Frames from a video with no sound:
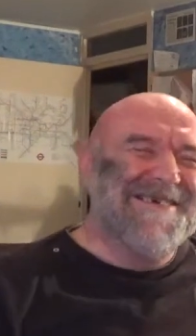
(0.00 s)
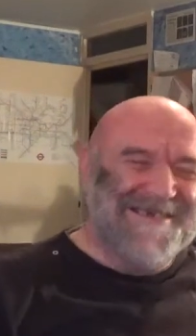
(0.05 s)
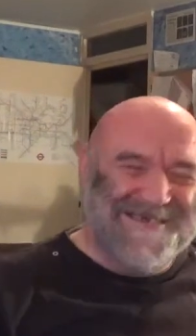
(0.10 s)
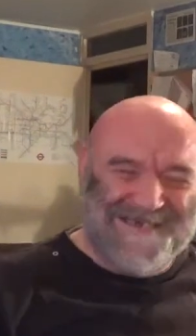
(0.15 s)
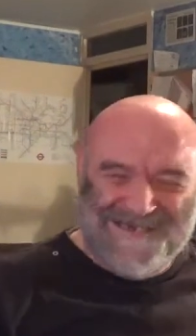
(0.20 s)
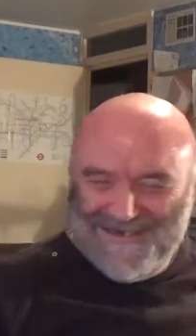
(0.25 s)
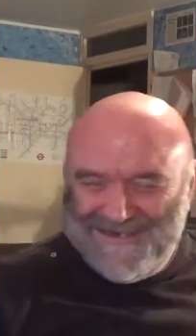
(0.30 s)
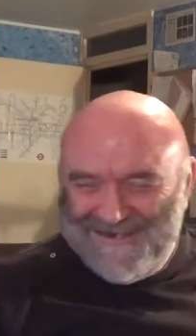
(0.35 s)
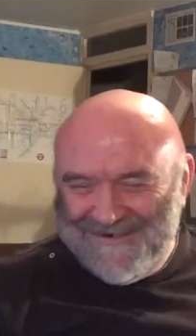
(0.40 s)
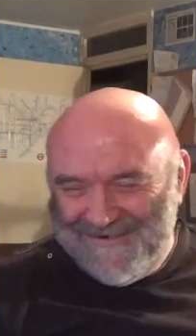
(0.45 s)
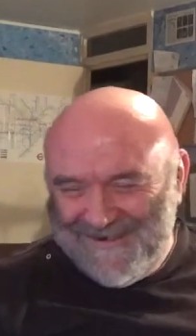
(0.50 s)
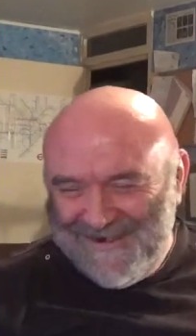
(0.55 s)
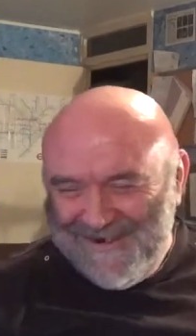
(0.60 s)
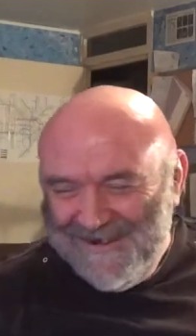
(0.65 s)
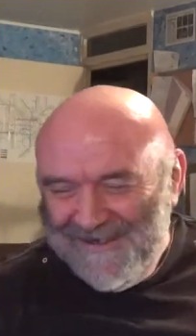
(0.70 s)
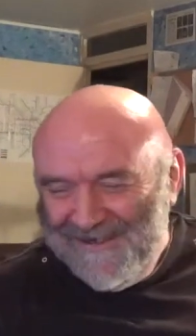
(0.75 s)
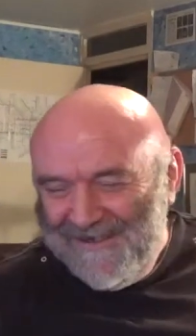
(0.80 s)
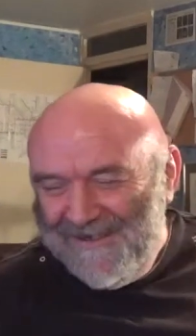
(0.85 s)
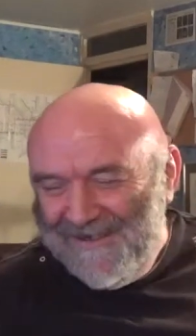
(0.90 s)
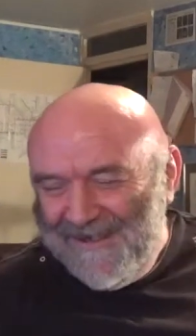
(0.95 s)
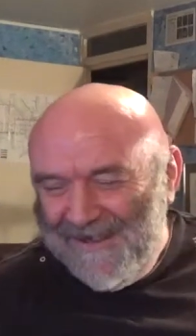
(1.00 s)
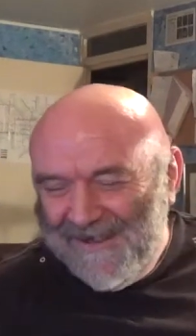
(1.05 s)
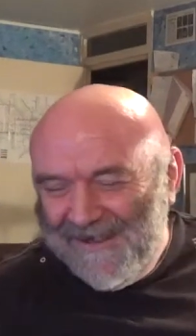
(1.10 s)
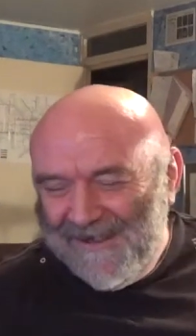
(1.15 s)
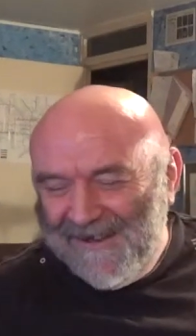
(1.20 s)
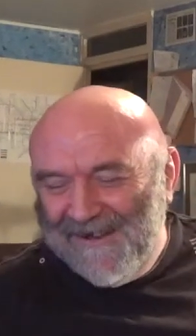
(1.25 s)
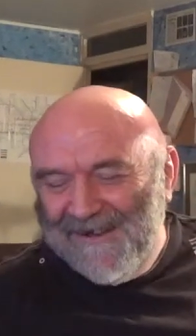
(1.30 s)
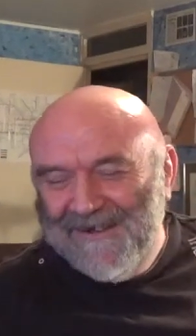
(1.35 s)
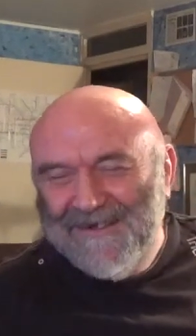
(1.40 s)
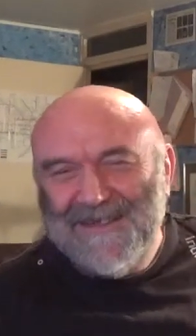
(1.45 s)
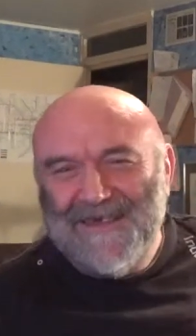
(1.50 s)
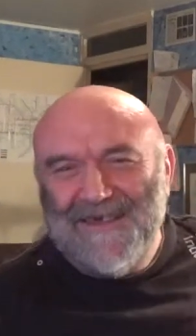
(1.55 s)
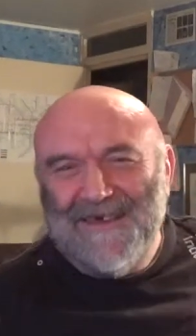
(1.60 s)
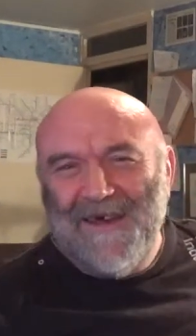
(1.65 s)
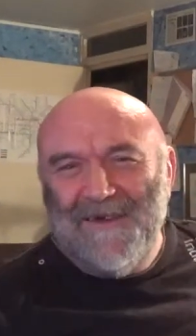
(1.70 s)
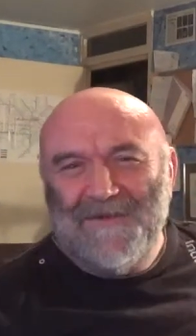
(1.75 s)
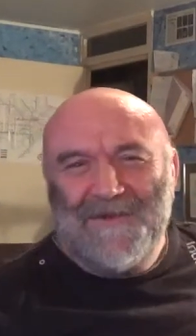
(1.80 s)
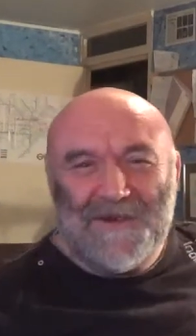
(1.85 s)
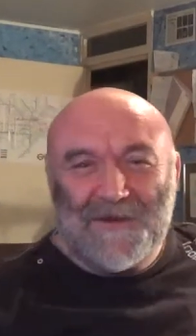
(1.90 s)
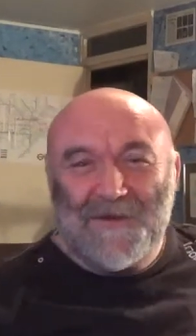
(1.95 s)
Sorry.
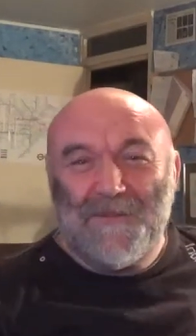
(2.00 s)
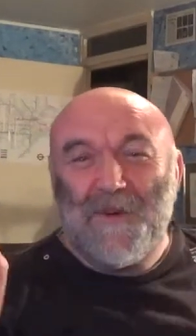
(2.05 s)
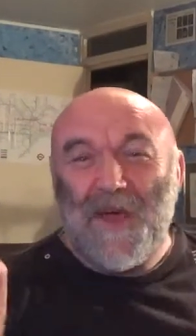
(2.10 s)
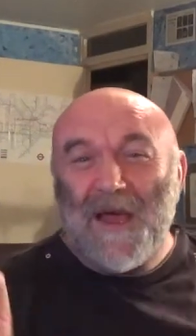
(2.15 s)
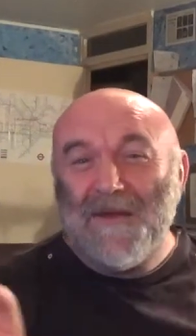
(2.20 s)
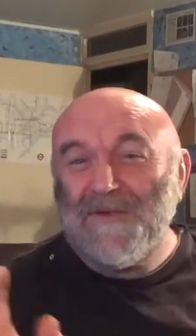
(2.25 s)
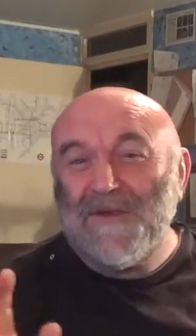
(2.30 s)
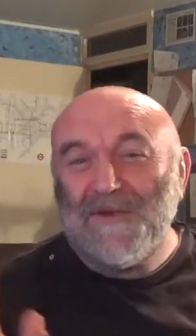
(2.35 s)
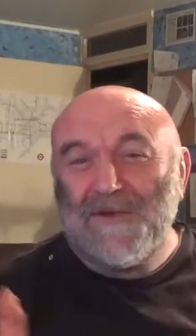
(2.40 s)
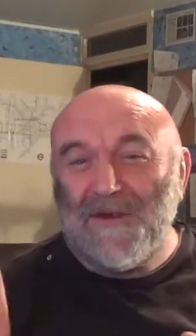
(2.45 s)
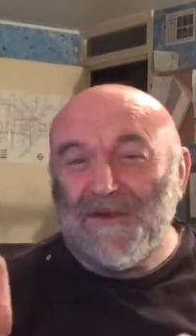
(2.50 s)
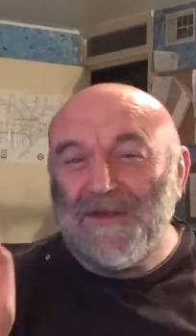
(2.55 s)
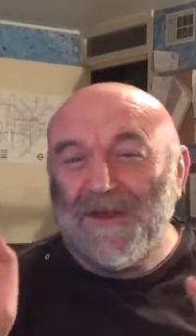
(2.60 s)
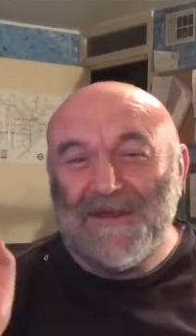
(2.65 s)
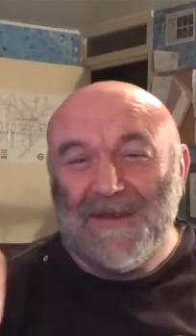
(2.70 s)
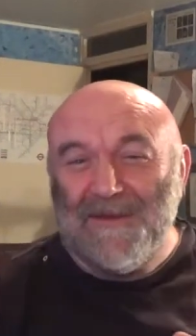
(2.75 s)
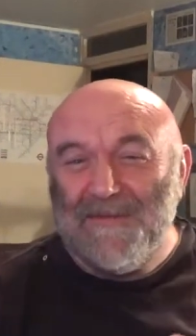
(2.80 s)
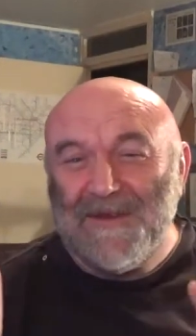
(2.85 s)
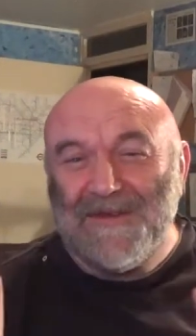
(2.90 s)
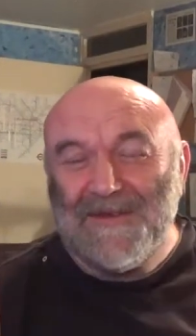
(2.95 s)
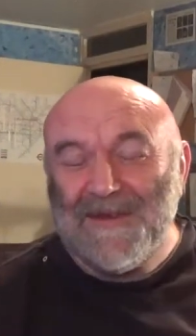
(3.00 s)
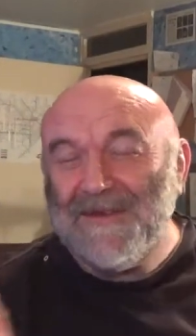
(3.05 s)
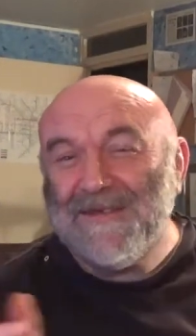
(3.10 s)
I just got this image.